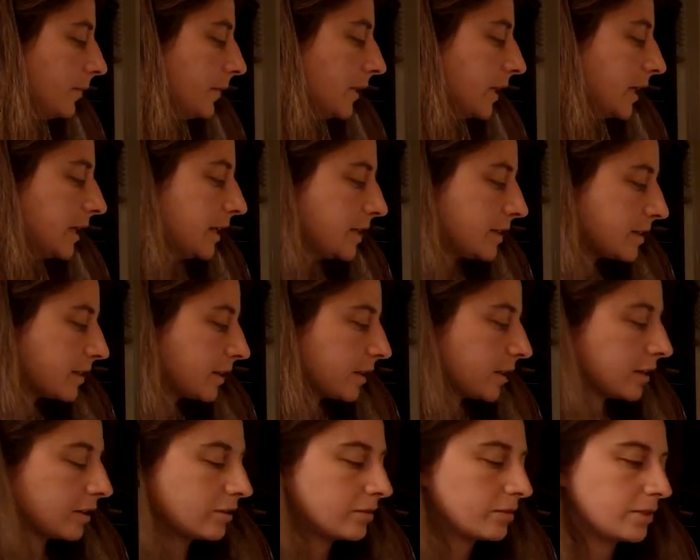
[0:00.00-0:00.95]
Easily
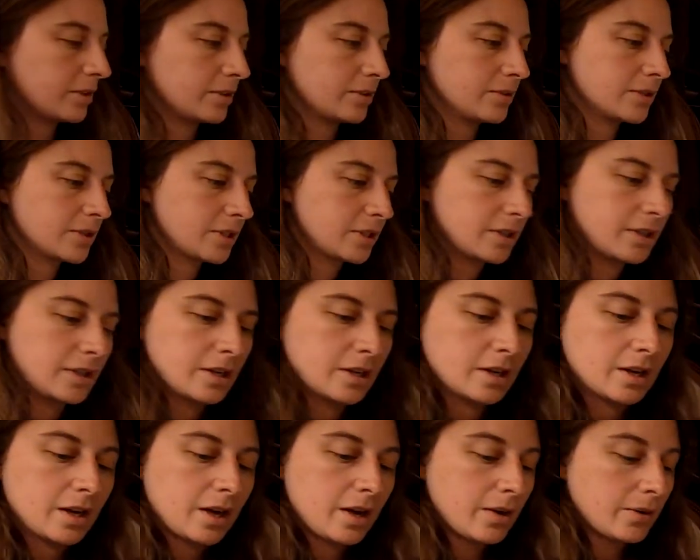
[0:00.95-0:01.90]
confused.
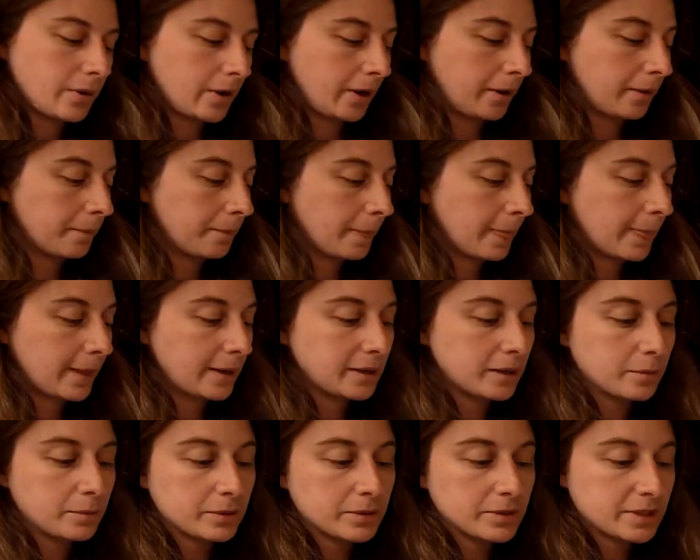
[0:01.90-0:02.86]
Okay,
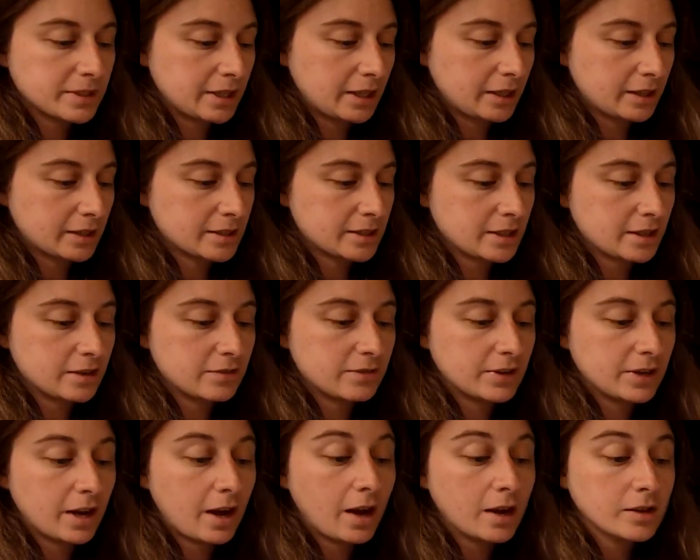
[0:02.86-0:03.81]
number 6. If
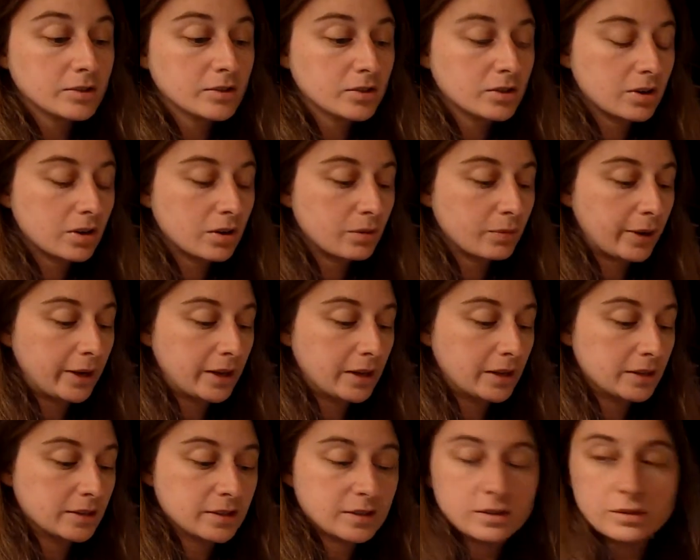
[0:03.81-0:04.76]
an astronaut
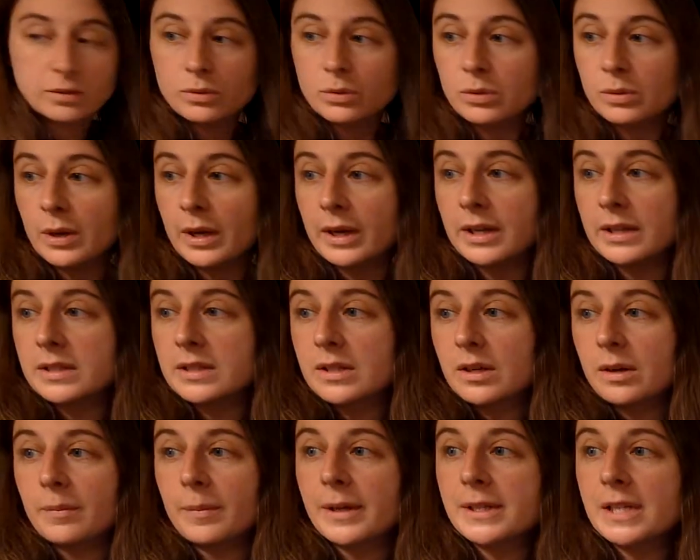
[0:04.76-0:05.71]
weighs... Ooh, I didn't
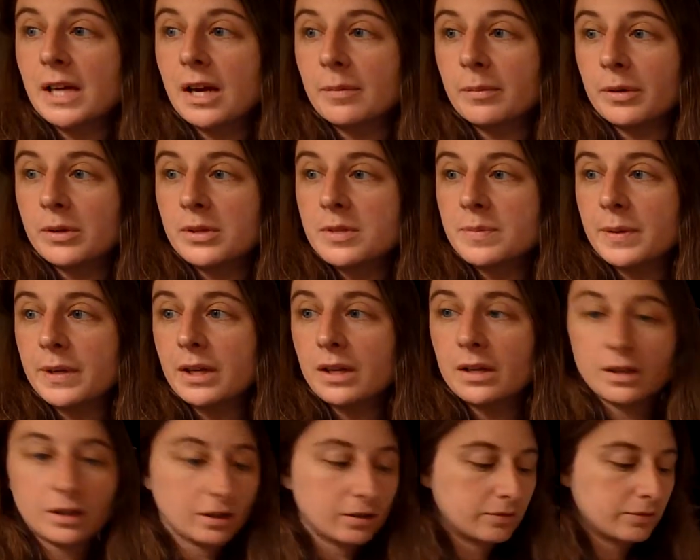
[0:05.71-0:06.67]
start my timer, speaking
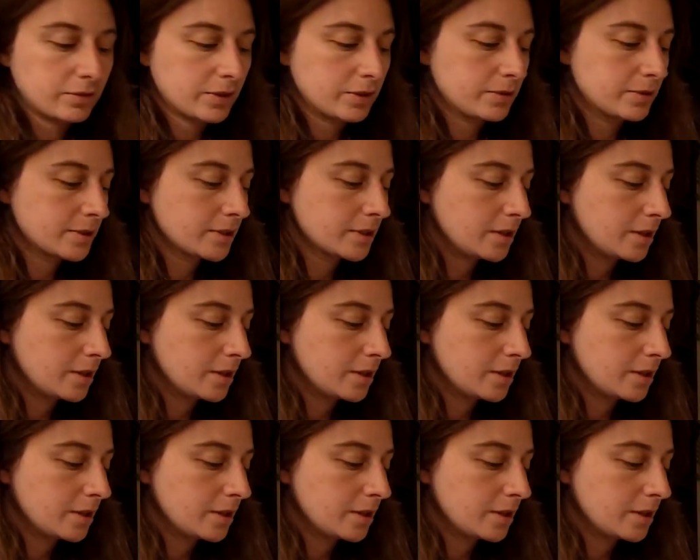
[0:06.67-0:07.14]
of confused.